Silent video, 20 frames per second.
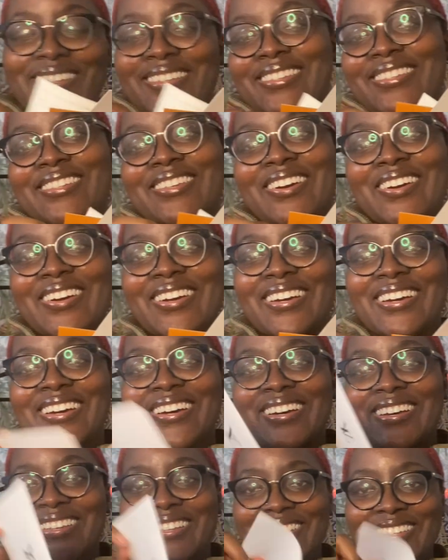Sorry
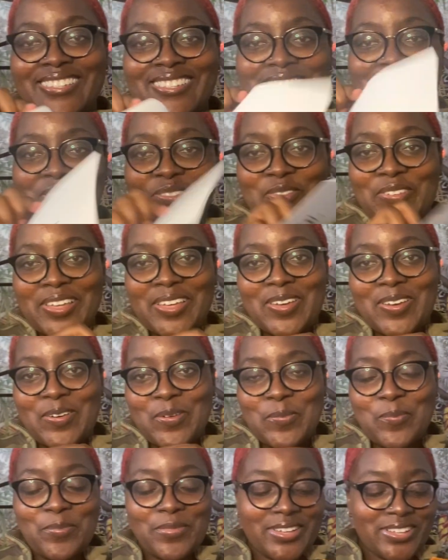guys, I'm like
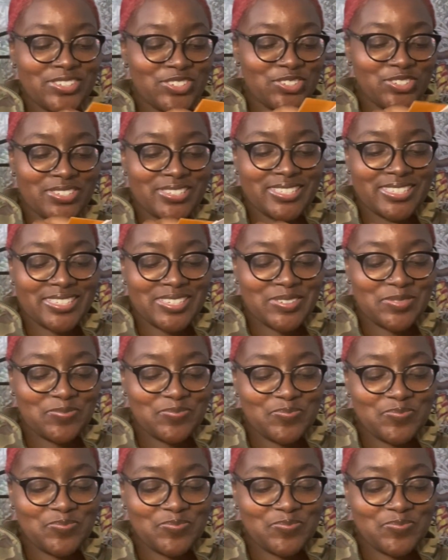not cheesy